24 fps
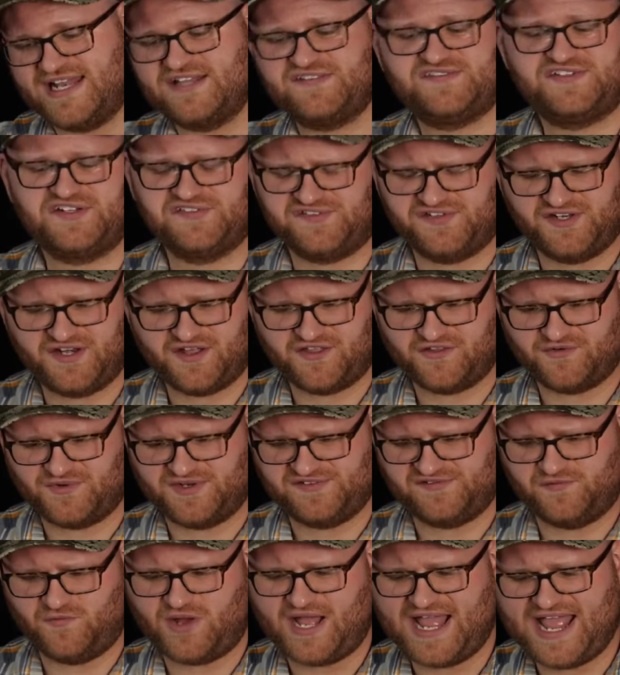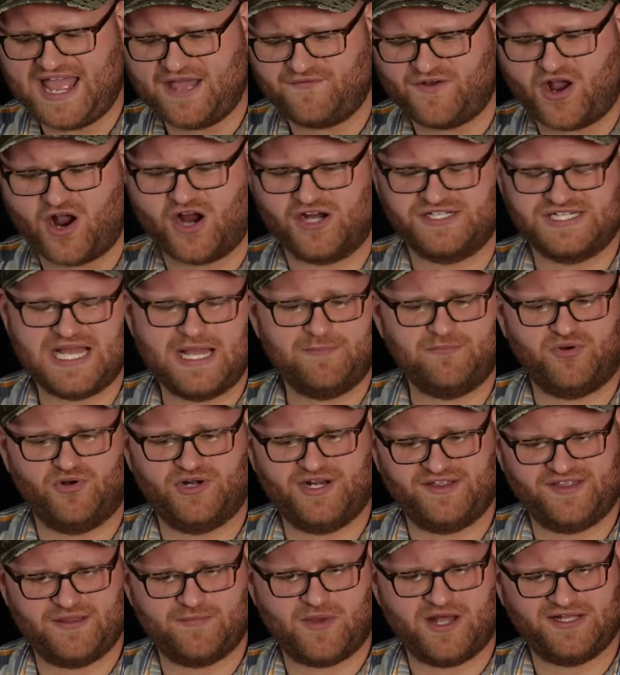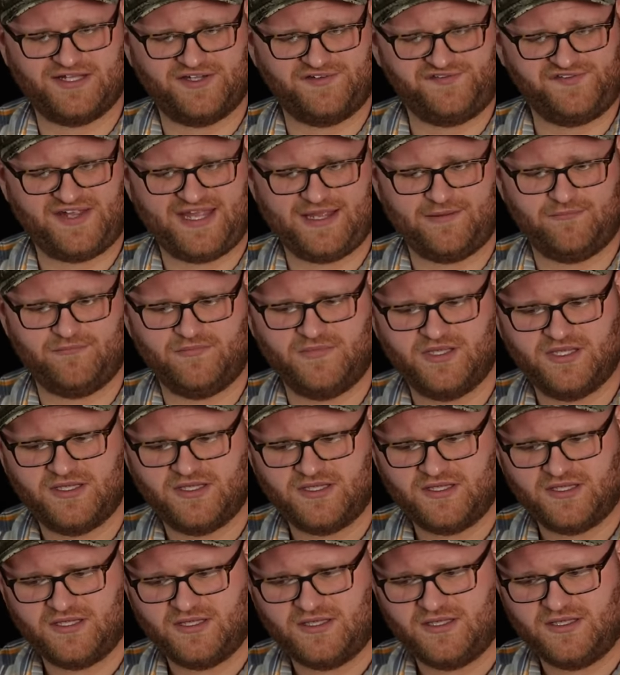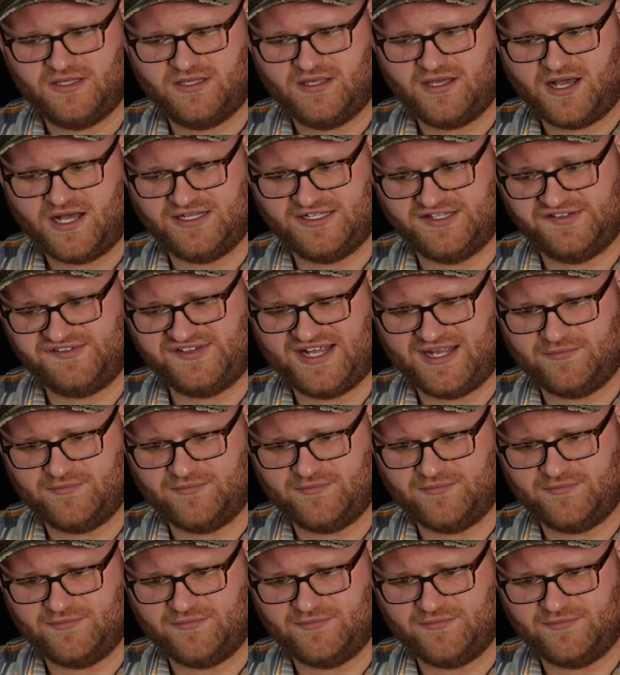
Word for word: And that's just another reason why I have a hard time putting them on the same on